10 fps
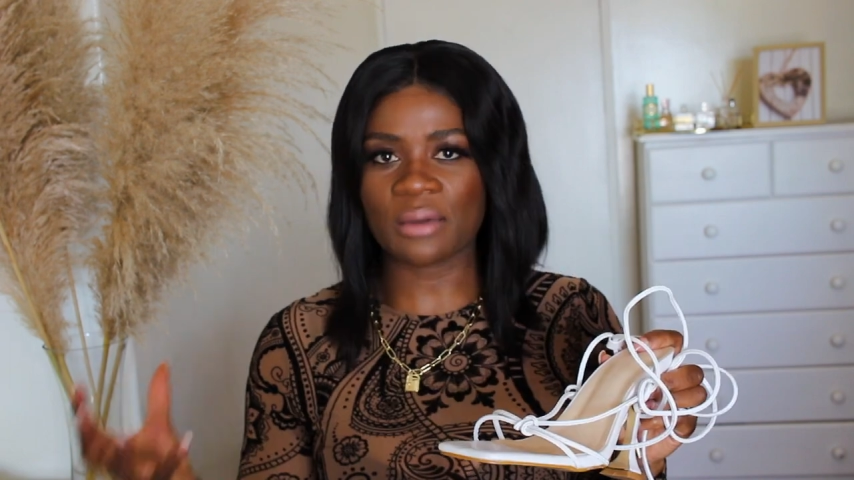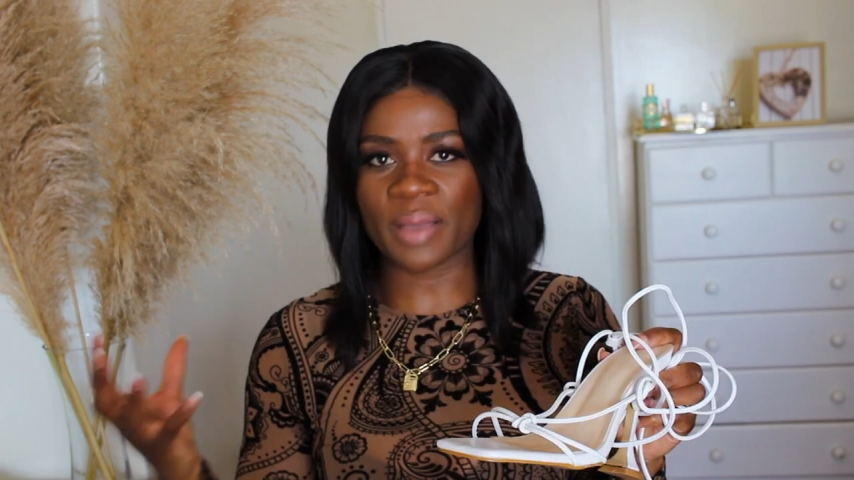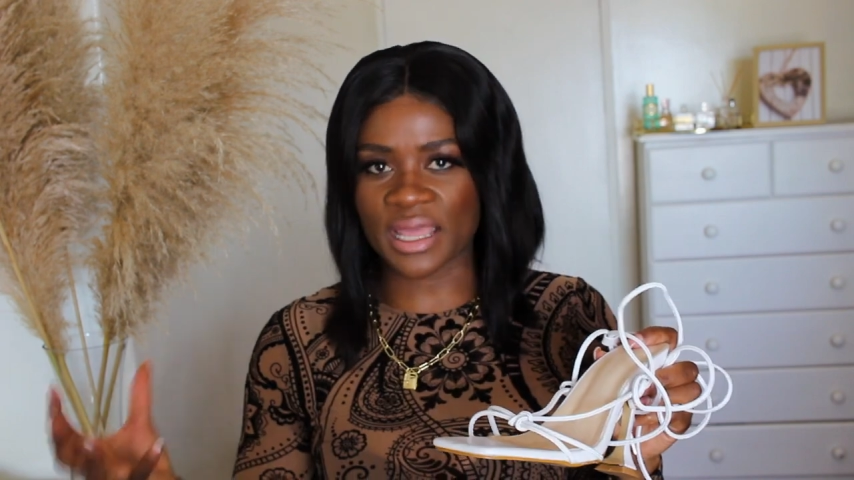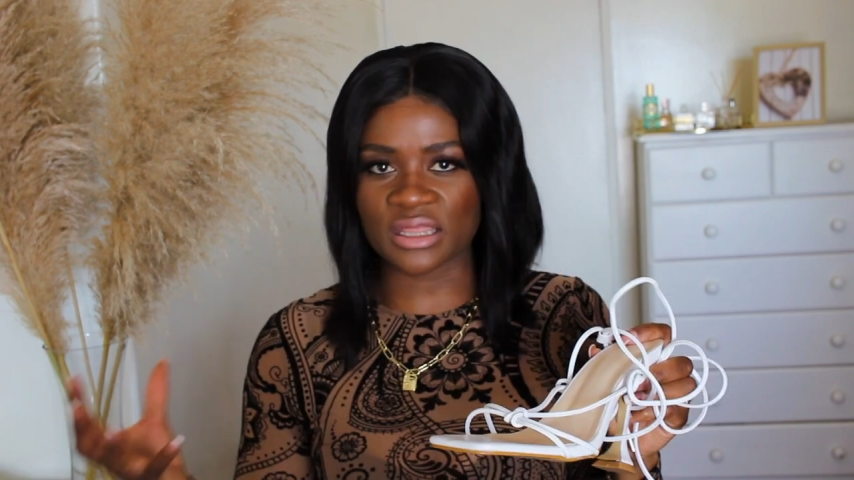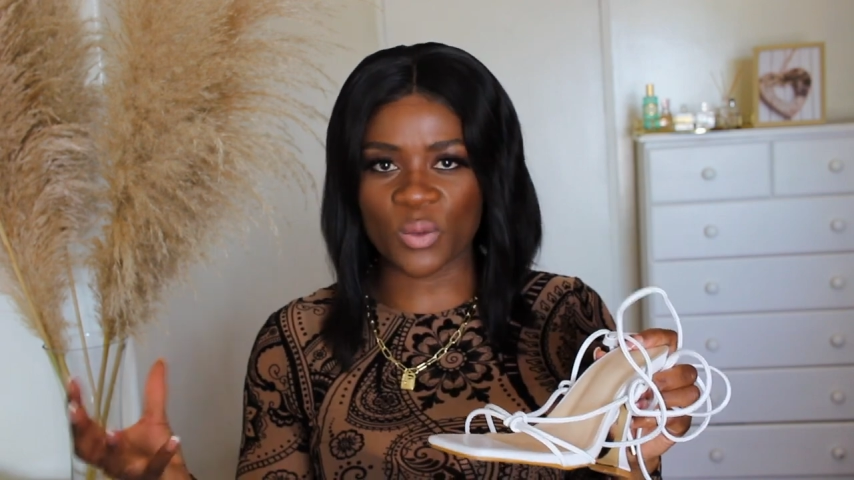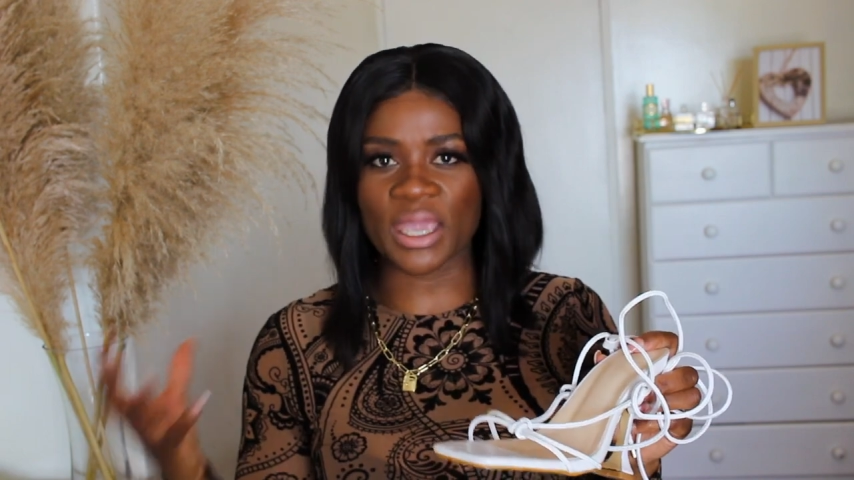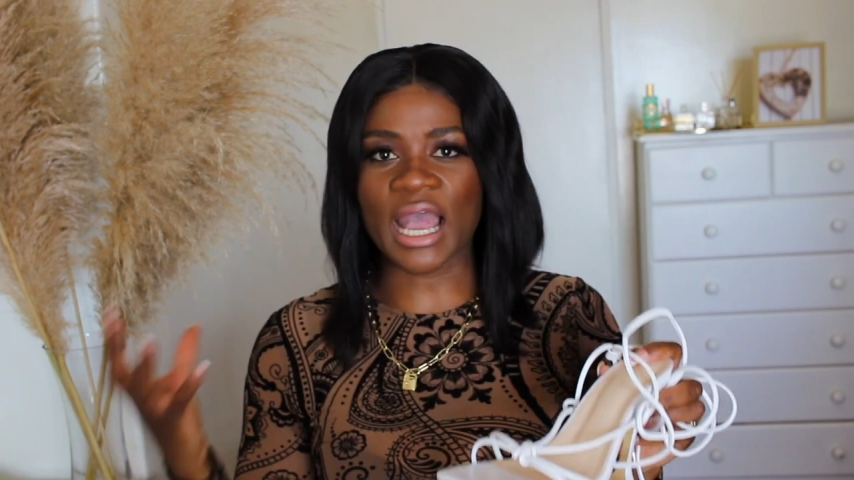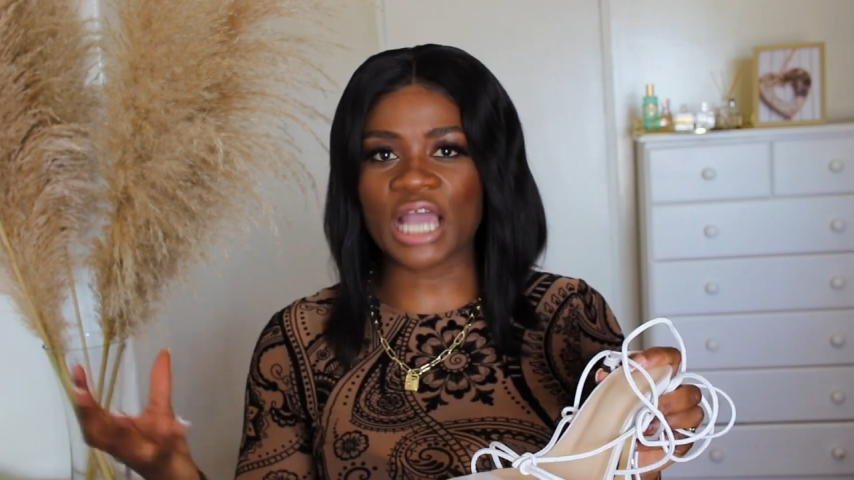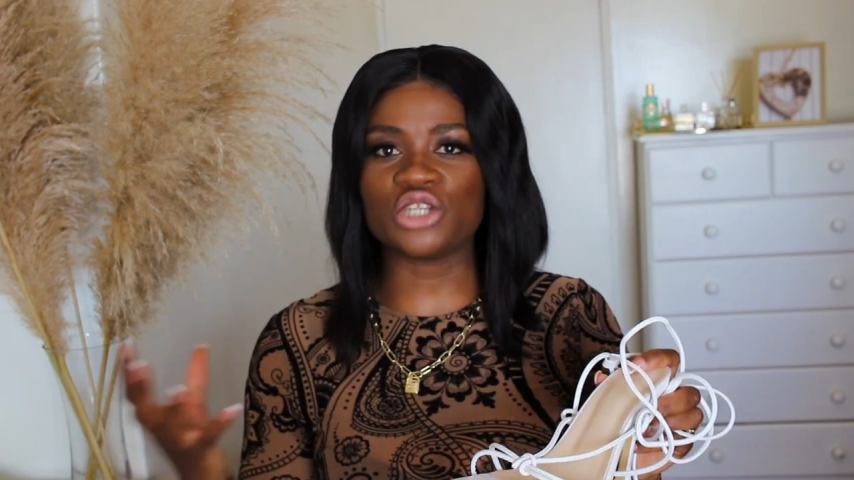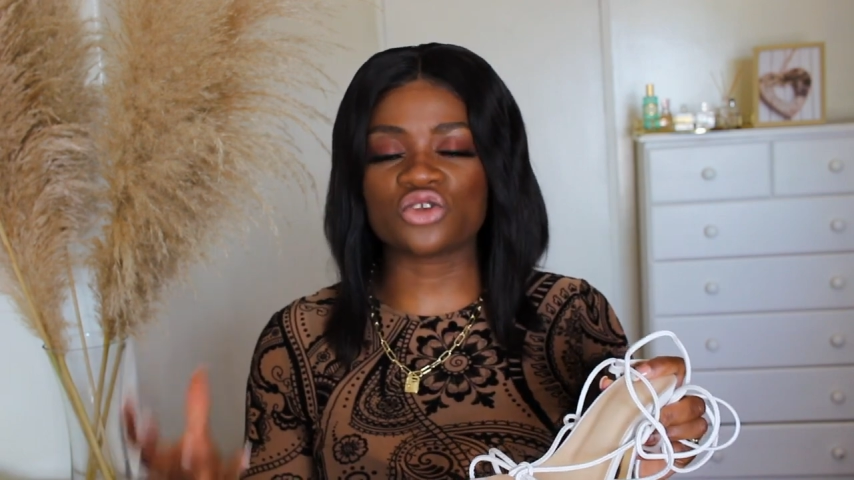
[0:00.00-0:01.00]
By the
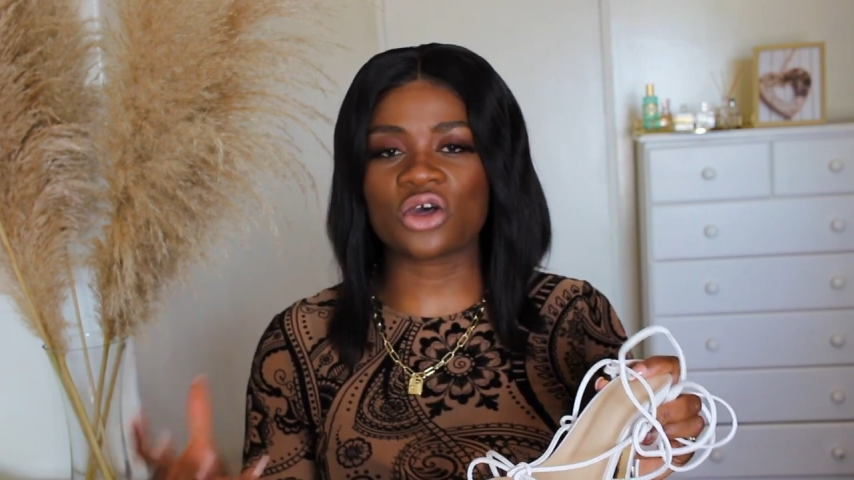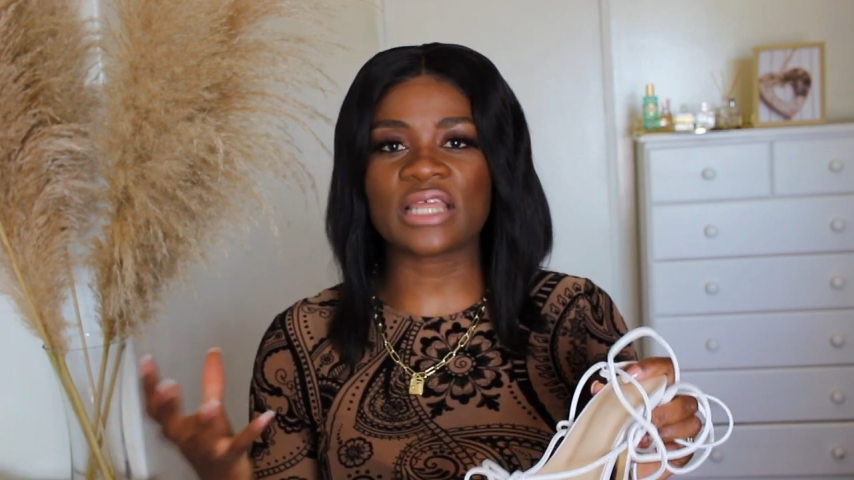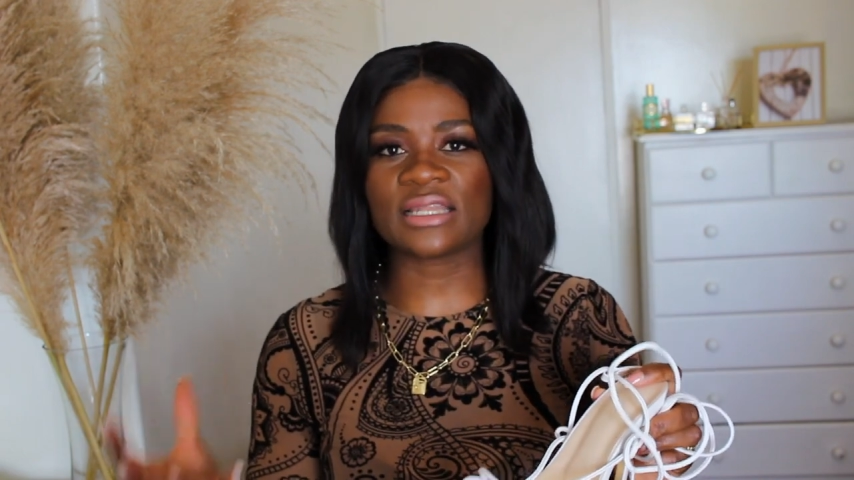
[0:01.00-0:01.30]
way, I do not